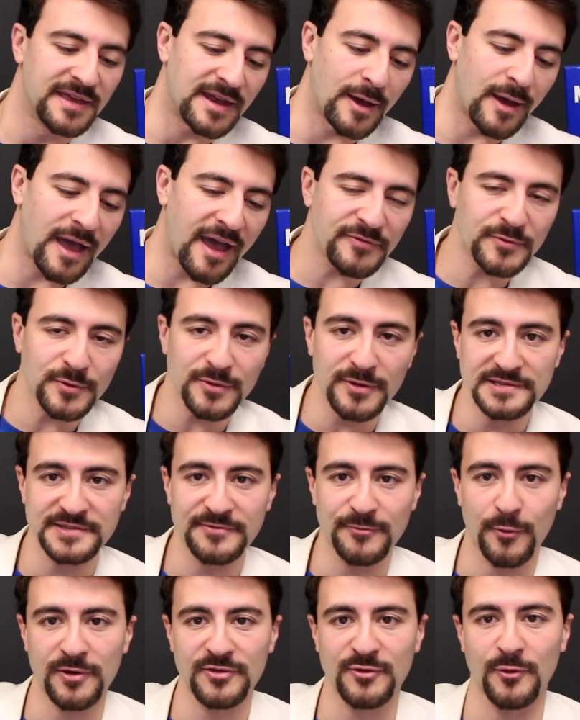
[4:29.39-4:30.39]
Now after those
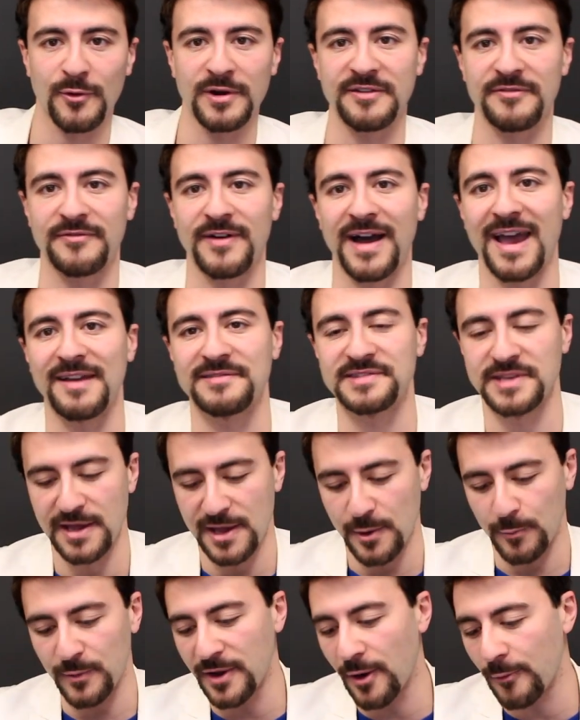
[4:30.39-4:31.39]
4 25s,
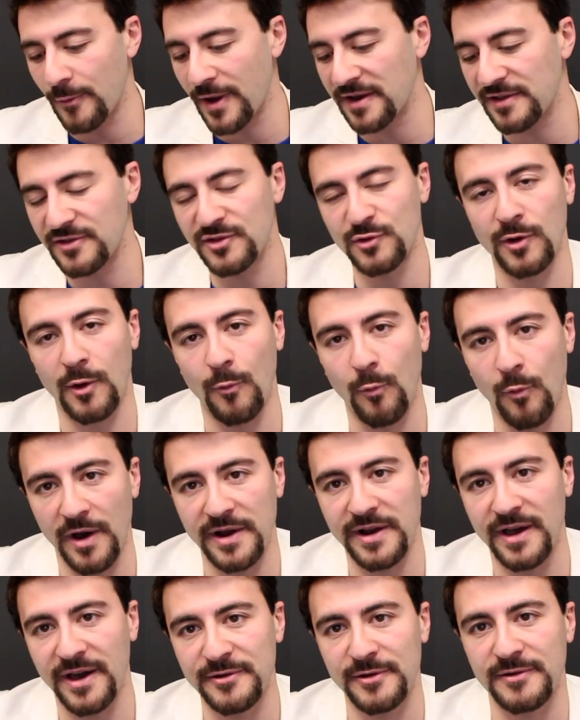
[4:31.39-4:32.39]
we go right into a
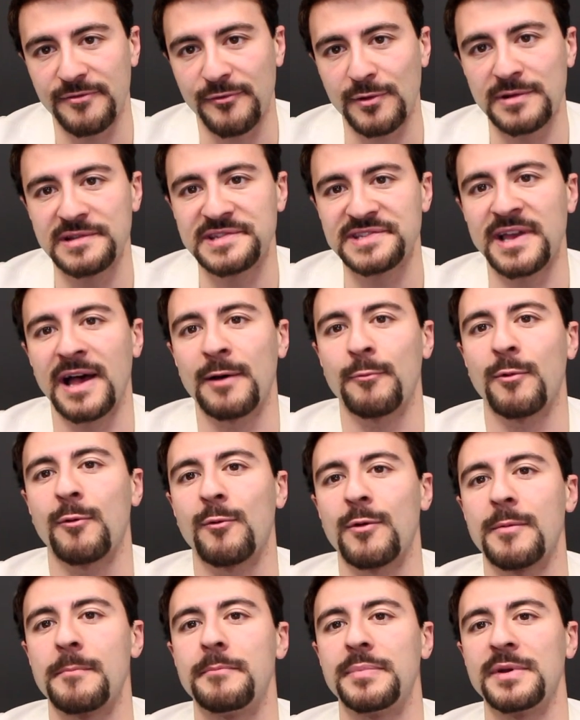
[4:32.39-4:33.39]
100 freestyle where
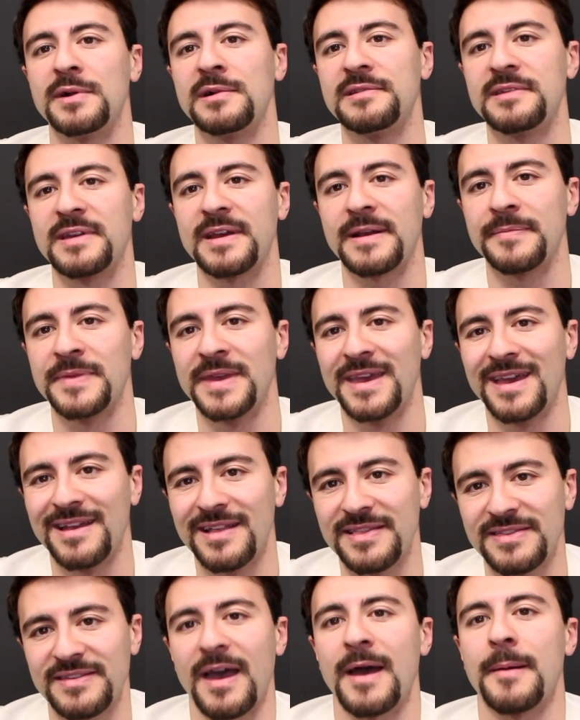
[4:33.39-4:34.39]
we're building
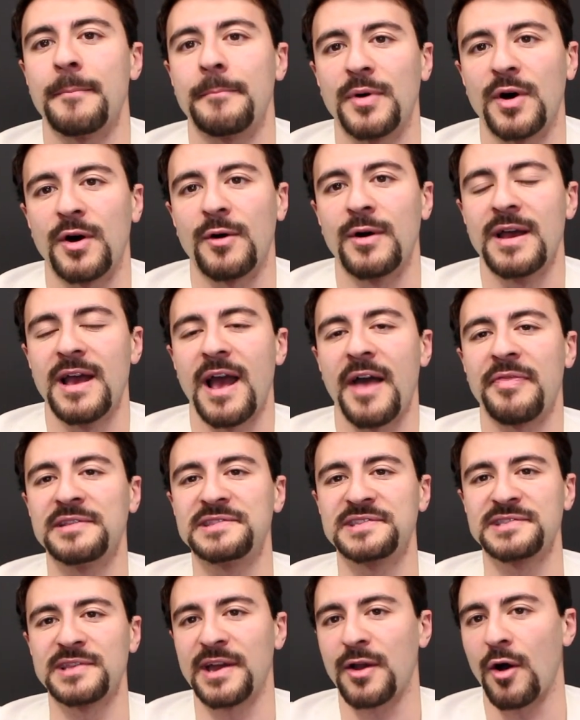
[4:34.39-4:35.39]
tempo. And
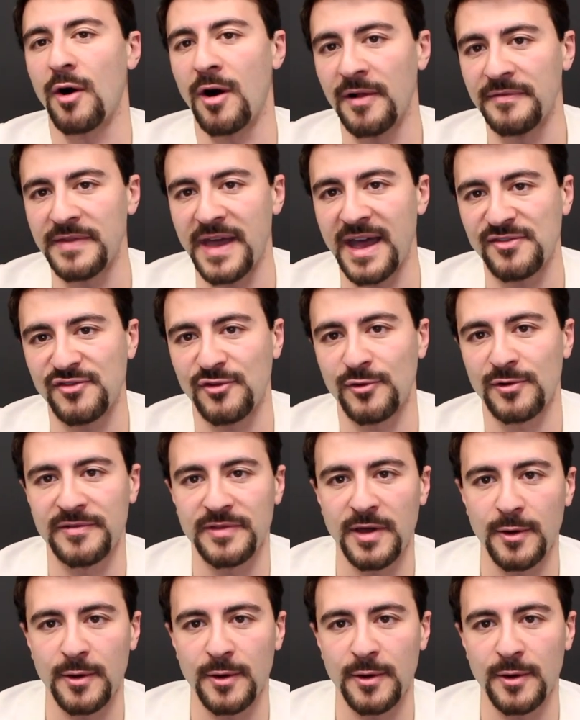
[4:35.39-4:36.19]
this is like all natural,